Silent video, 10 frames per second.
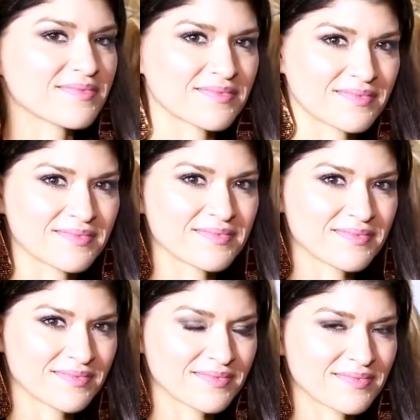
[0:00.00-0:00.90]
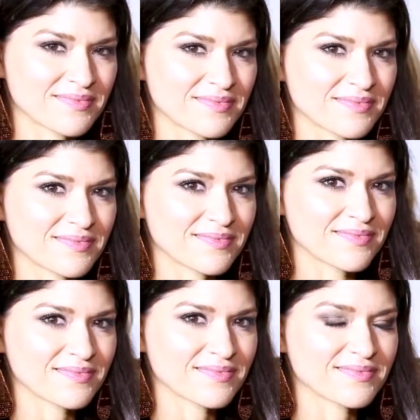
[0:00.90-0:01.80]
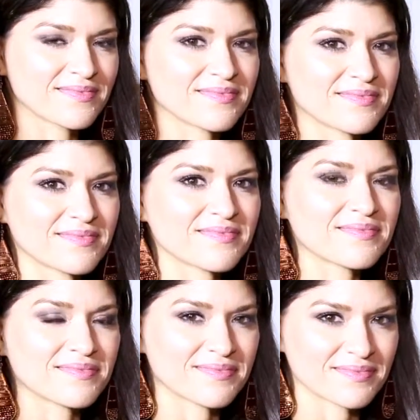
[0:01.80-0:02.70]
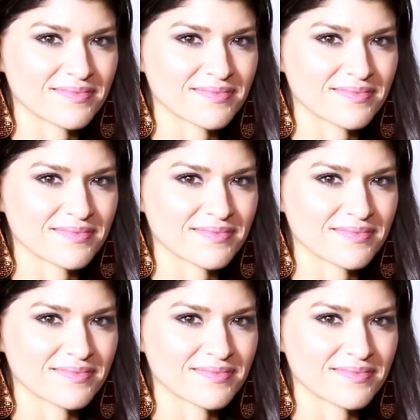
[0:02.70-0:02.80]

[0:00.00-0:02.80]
The person shown says nothing.